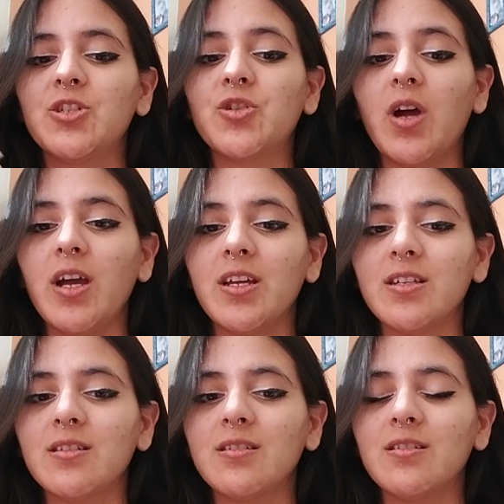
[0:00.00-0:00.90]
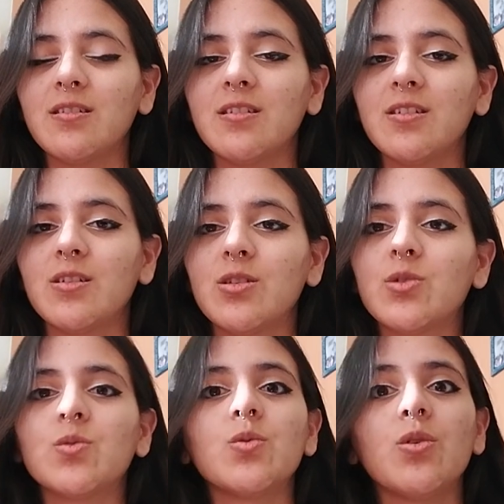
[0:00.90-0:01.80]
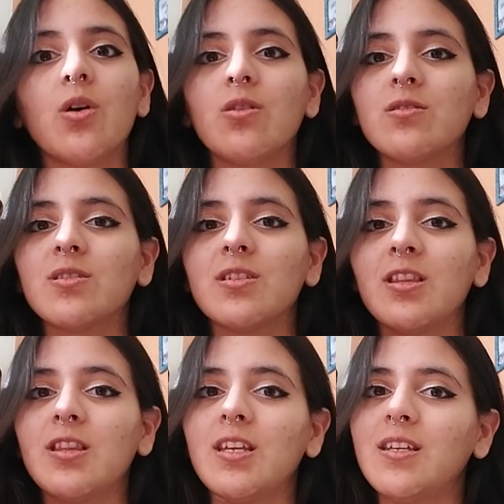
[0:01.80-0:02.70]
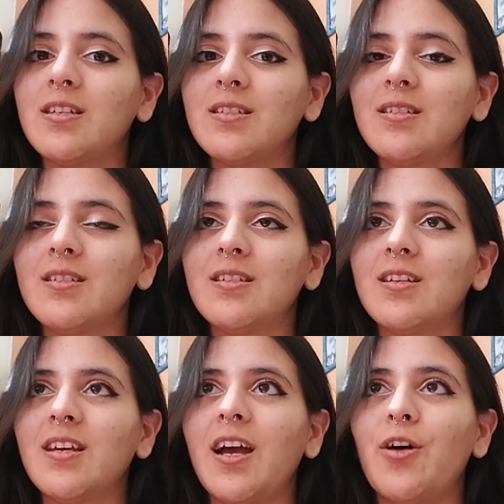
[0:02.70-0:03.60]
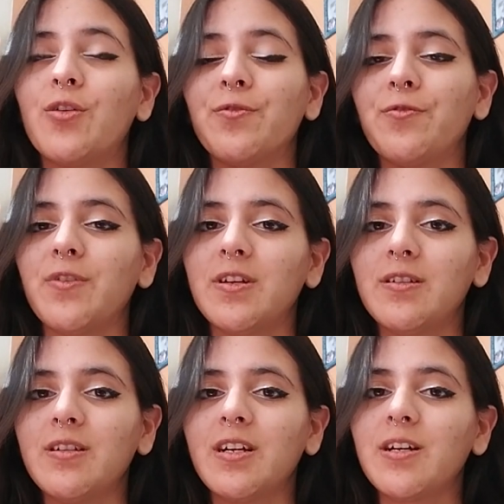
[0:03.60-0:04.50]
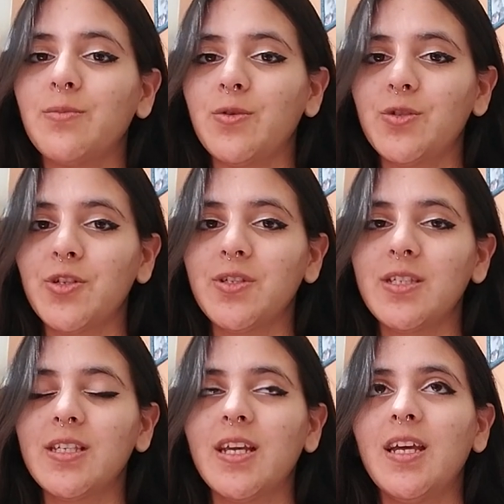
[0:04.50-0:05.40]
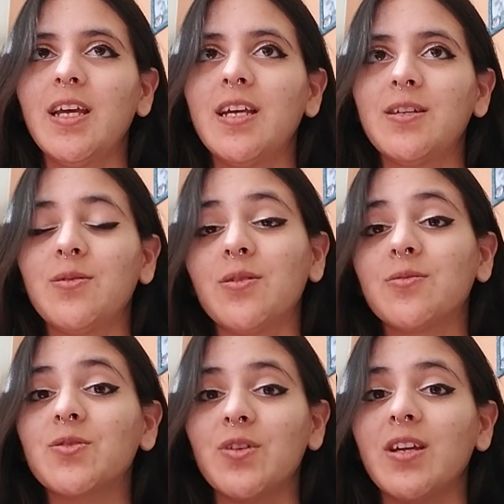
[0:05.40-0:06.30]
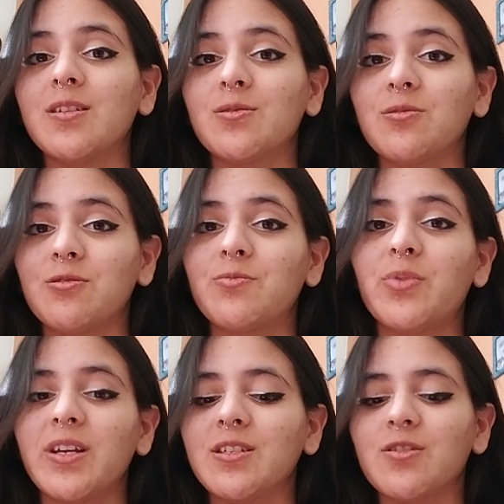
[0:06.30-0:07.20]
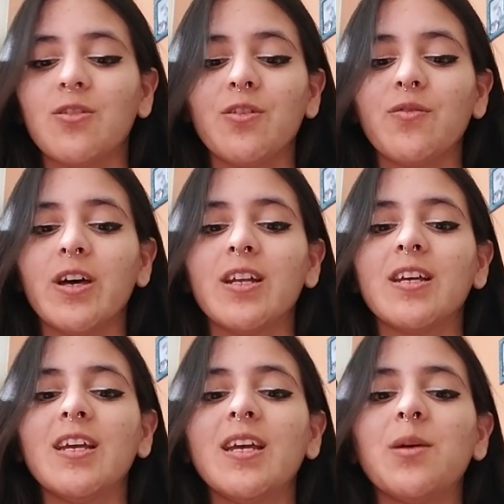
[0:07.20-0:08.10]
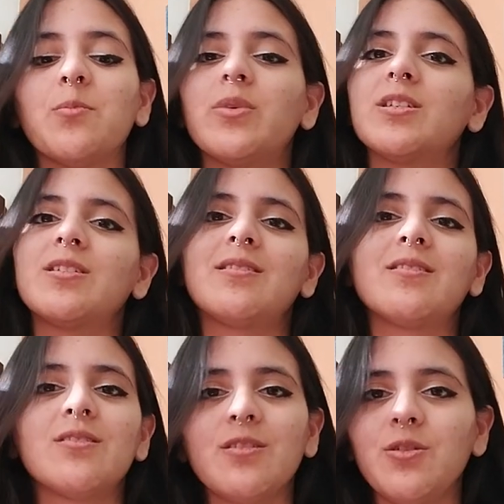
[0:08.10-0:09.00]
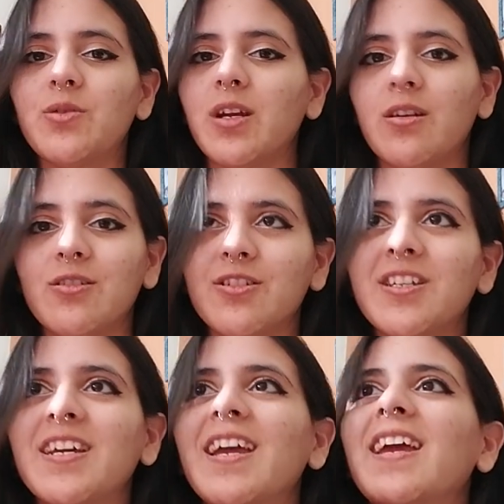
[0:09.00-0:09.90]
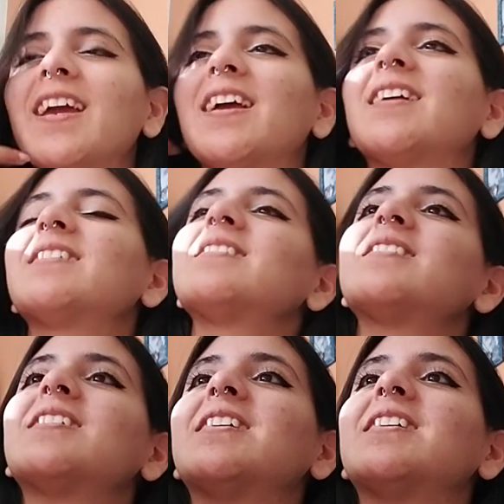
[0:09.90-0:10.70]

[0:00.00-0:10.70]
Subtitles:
trying to not think or feel her emotions, you know, trying to suppress all of that, but you cannot. And